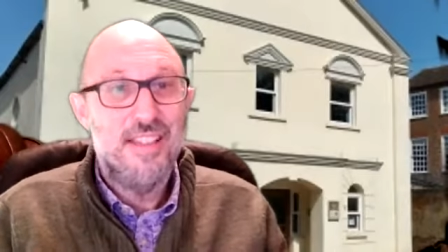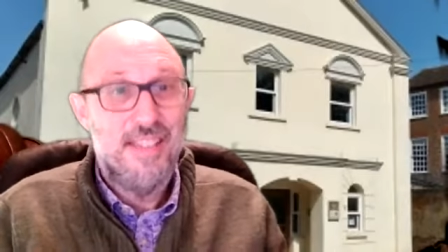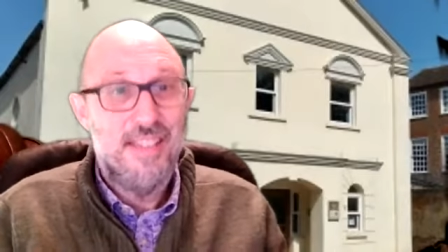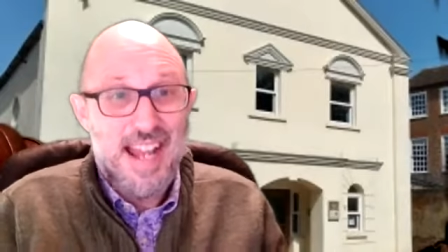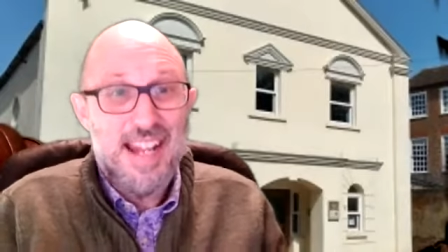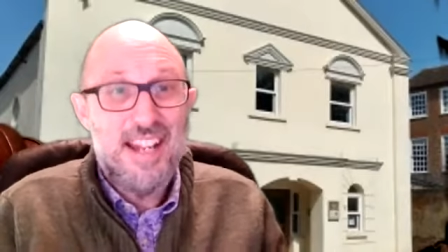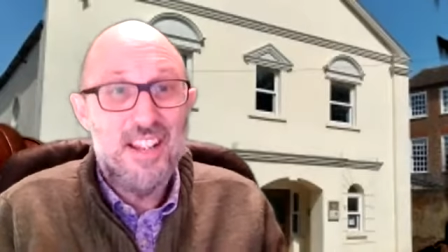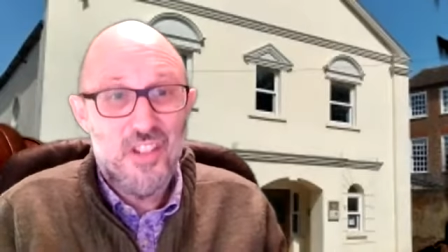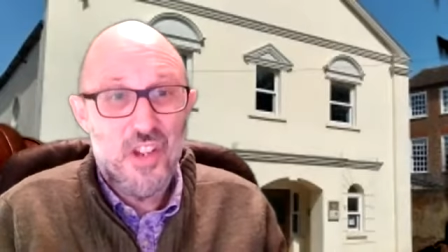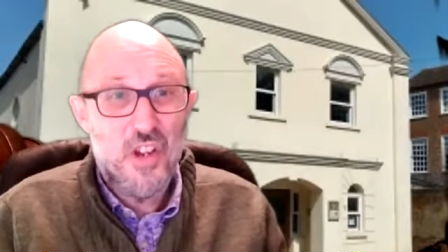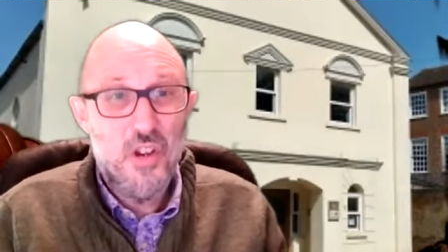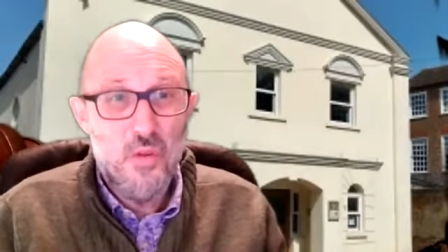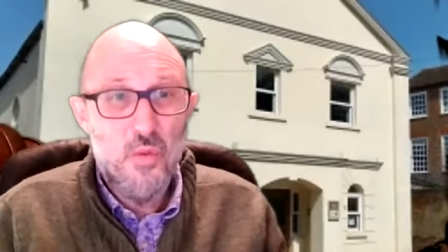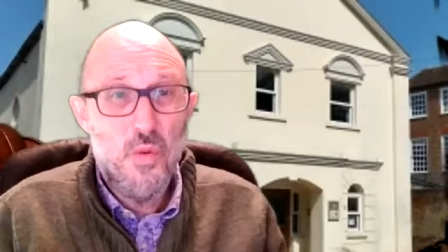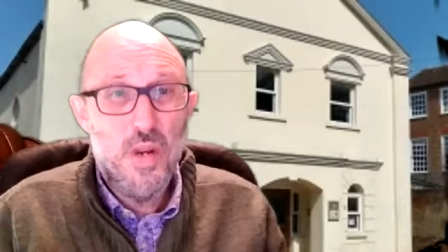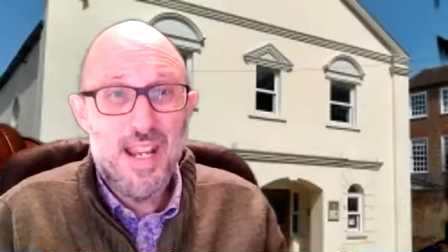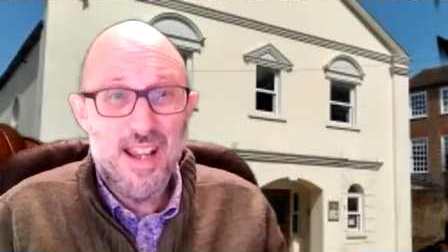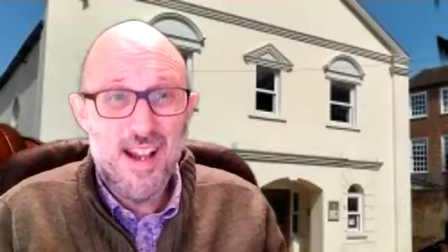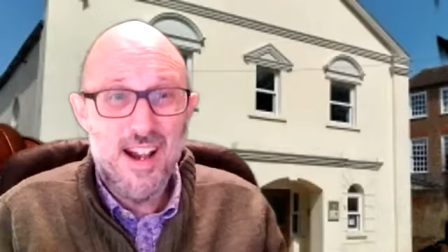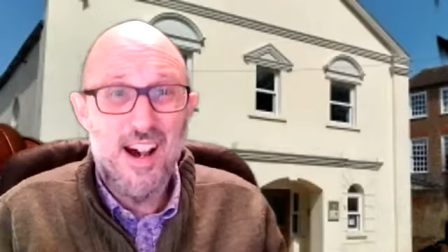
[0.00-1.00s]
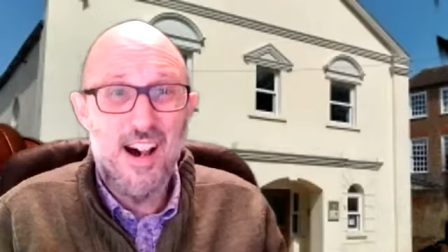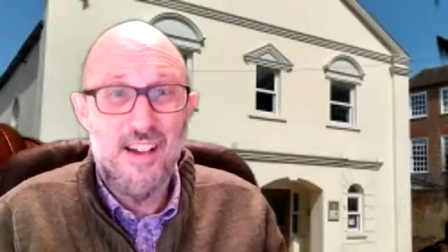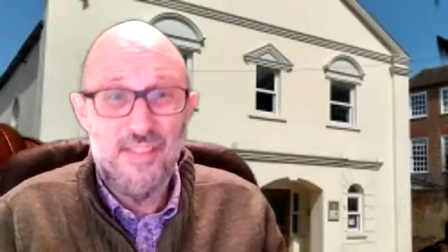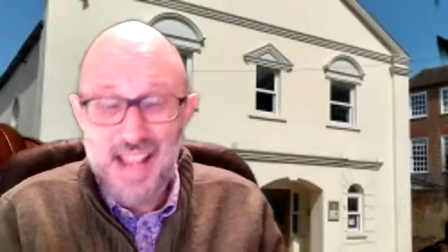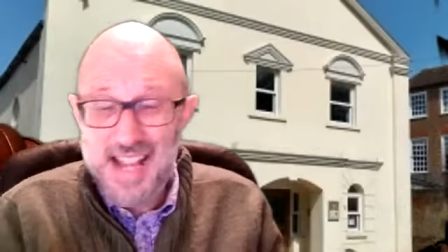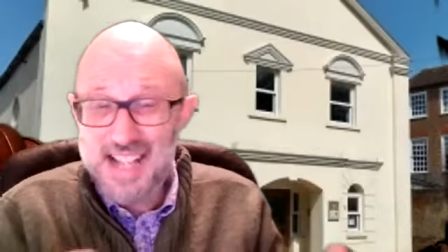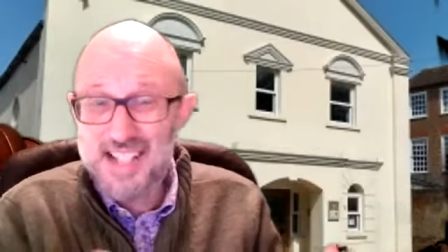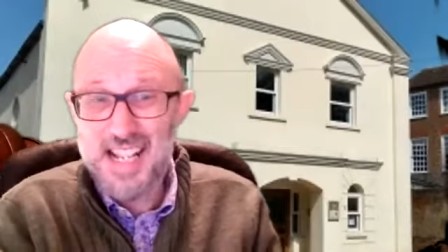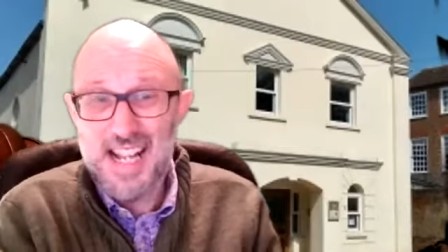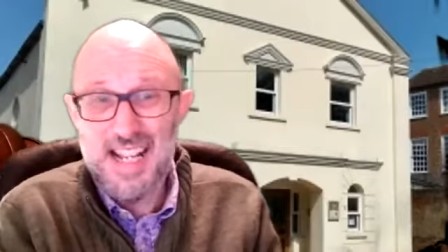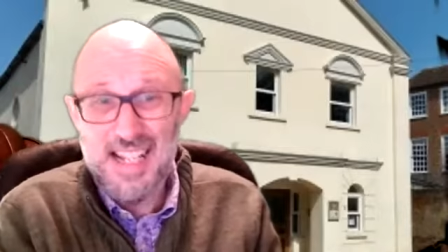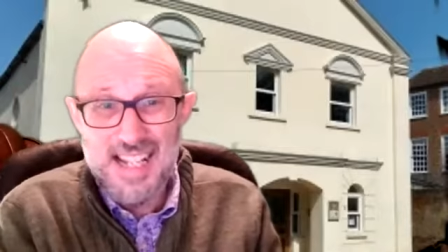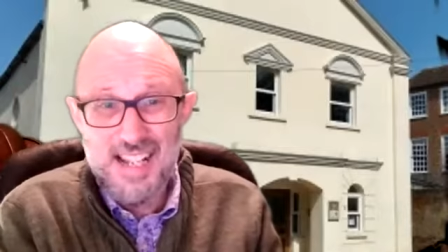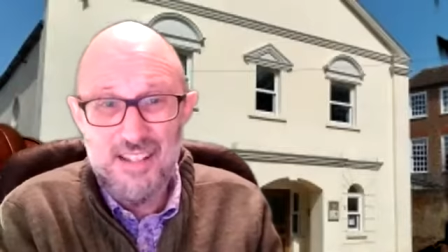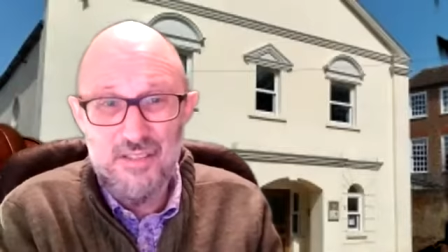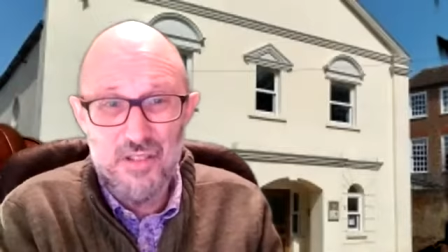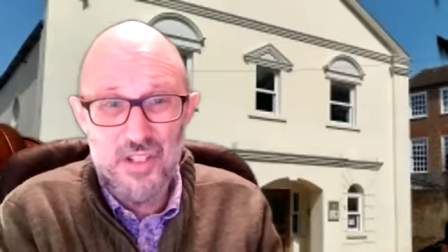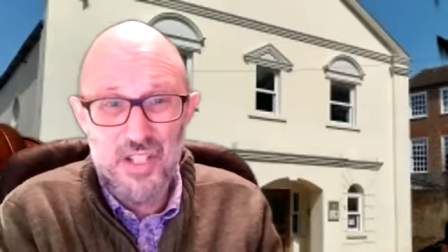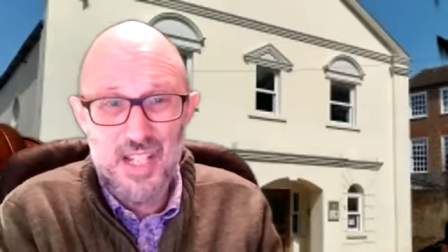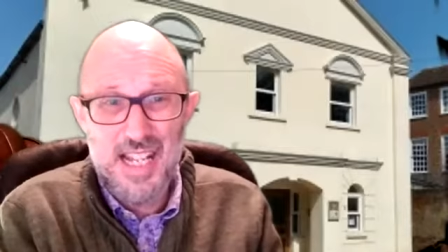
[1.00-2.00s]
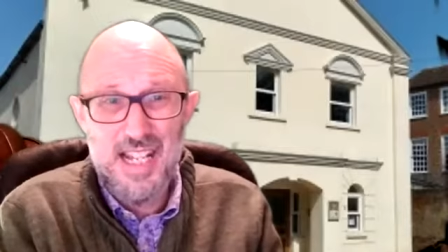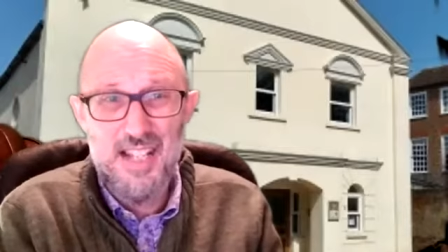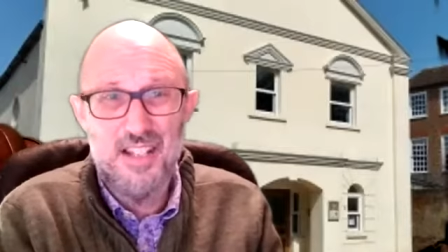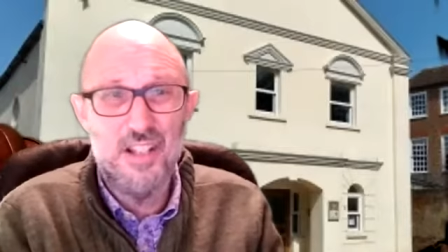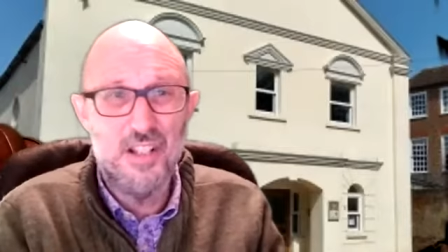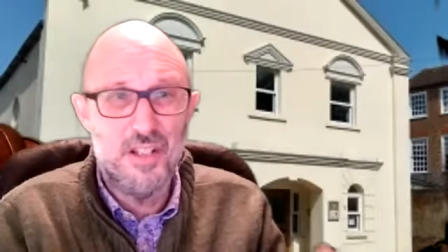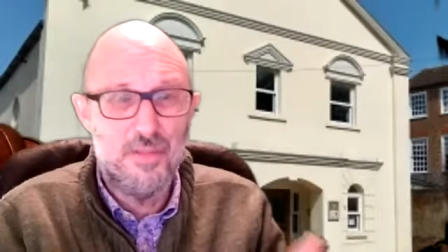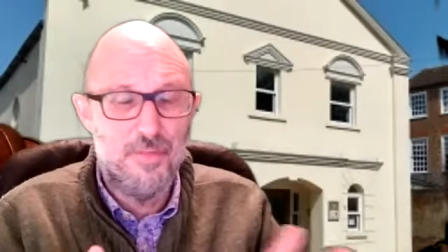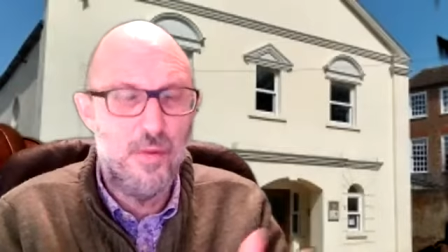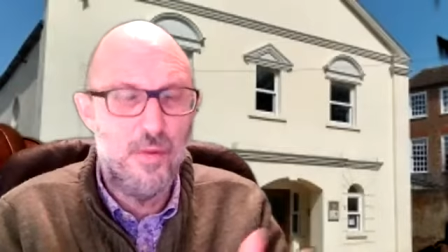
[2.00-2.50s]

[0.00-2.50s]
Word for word: That is who we are. That's our legal status.